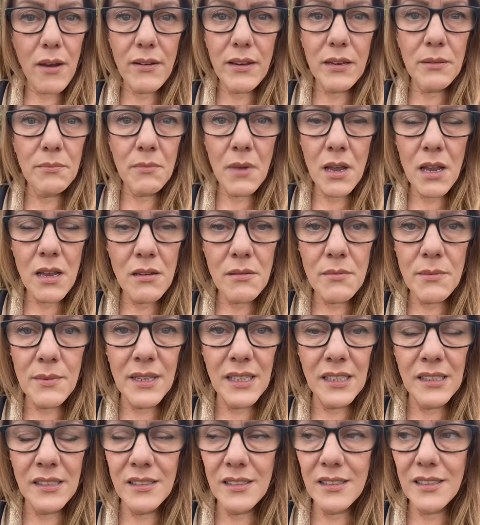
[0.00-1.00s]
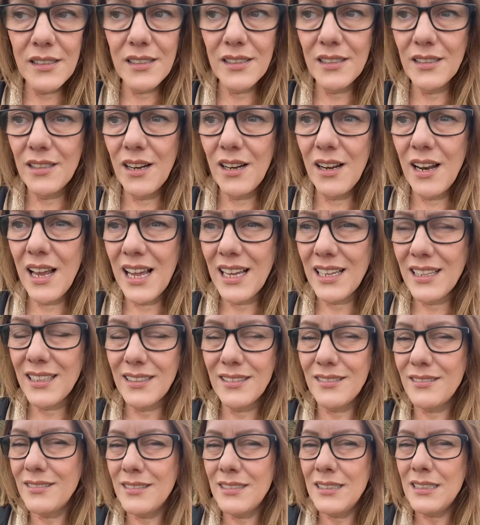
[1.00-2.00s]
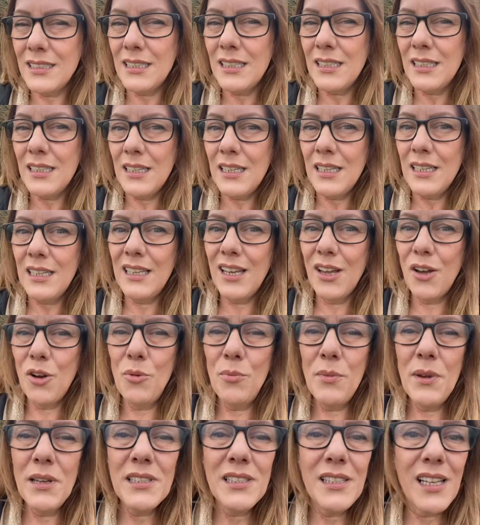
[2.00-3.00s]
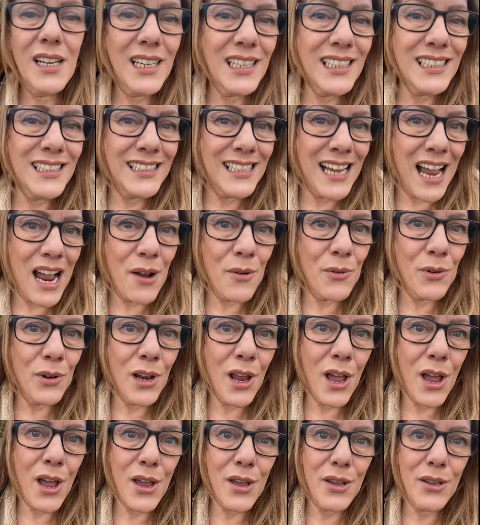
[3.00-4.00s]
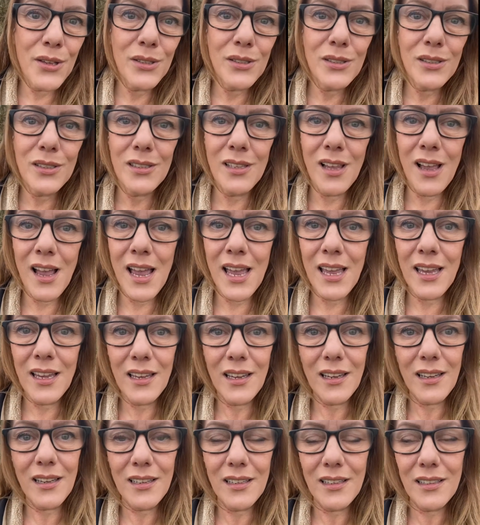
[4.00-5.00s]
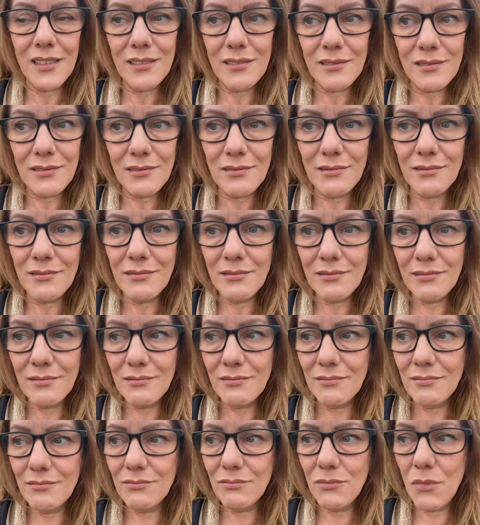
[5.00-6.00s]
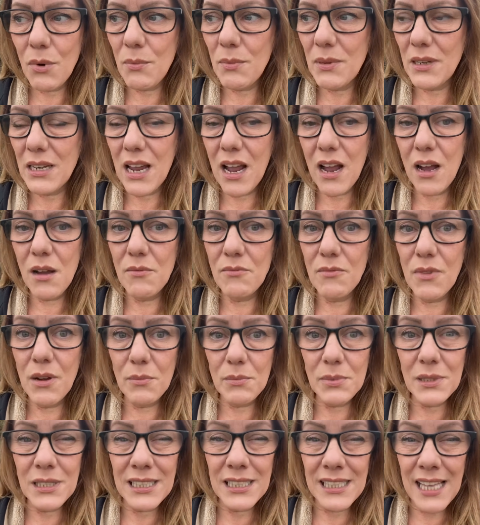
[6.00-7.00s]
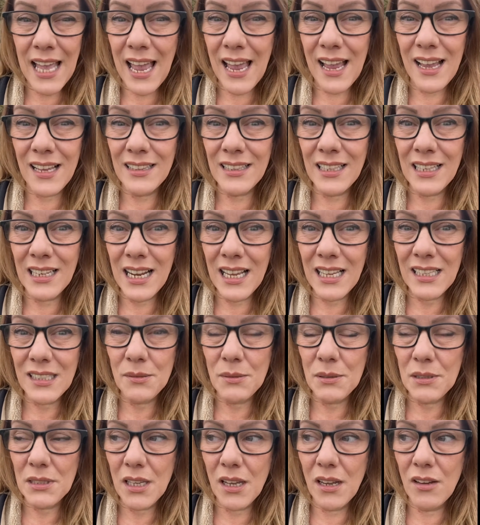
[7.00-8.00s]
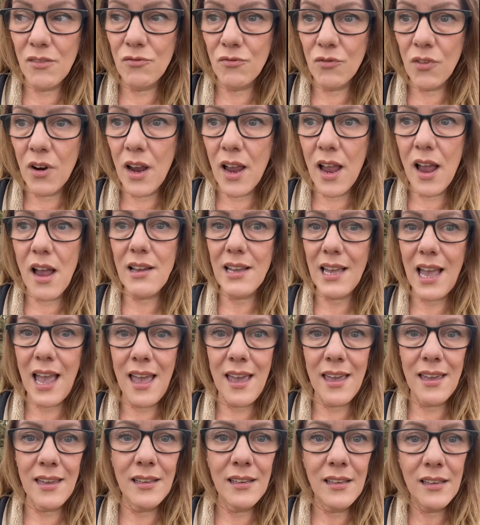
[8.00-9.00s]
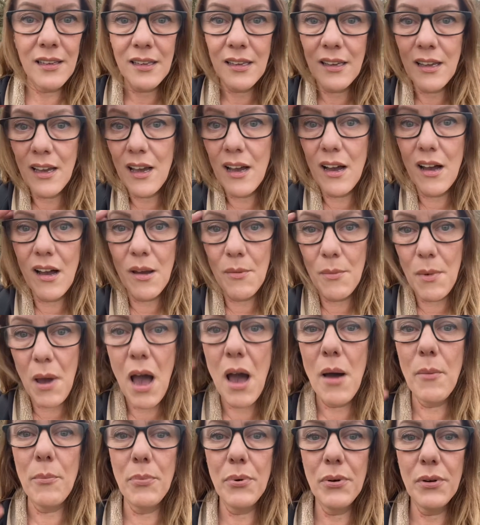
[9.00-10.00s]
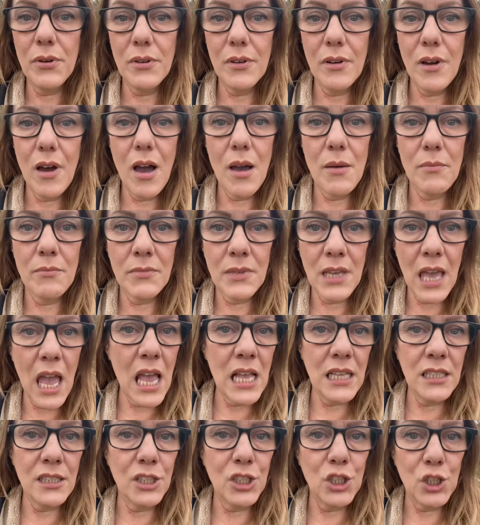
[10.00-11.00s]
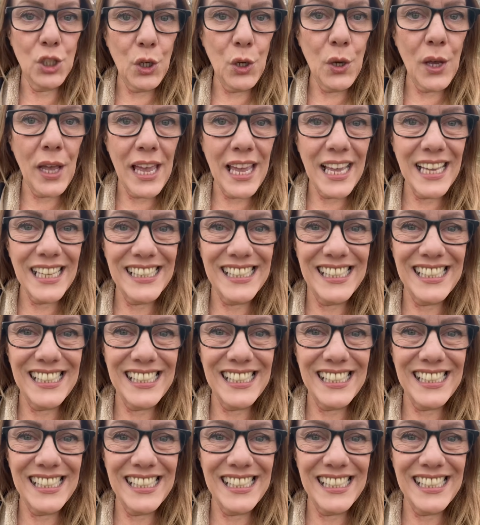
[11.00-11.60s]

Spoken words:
moments, you know, like almost like a download. Like, 1 minute I'm upset and the next minute it's like, right, okay, I'm up. I'm getting sorted.